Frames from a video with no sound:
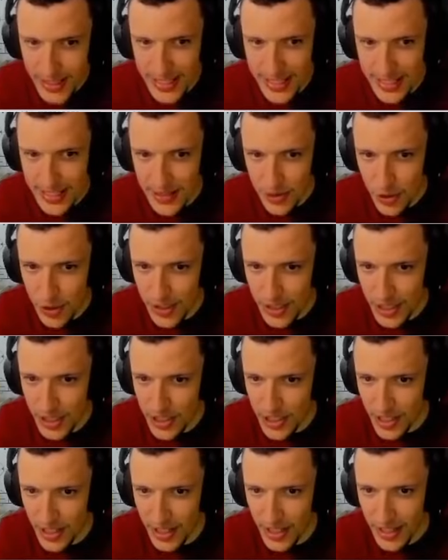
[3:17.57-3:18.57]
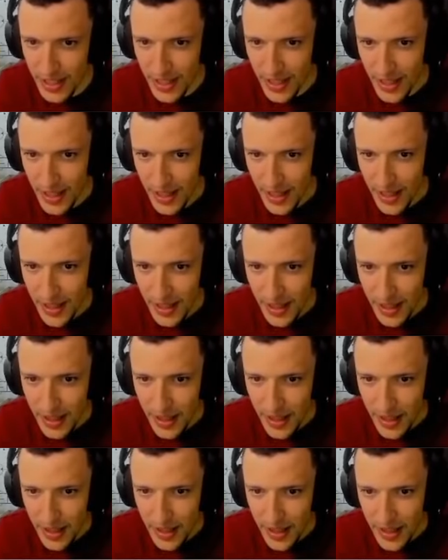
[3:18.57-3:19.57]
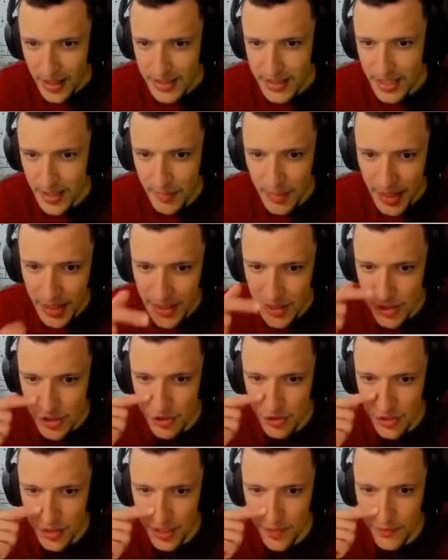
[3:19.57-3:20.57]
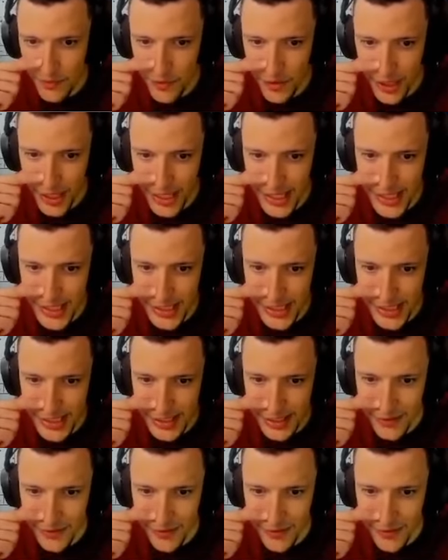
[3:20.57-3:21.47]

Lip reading: this shit. Is that Milan's new kit for next season?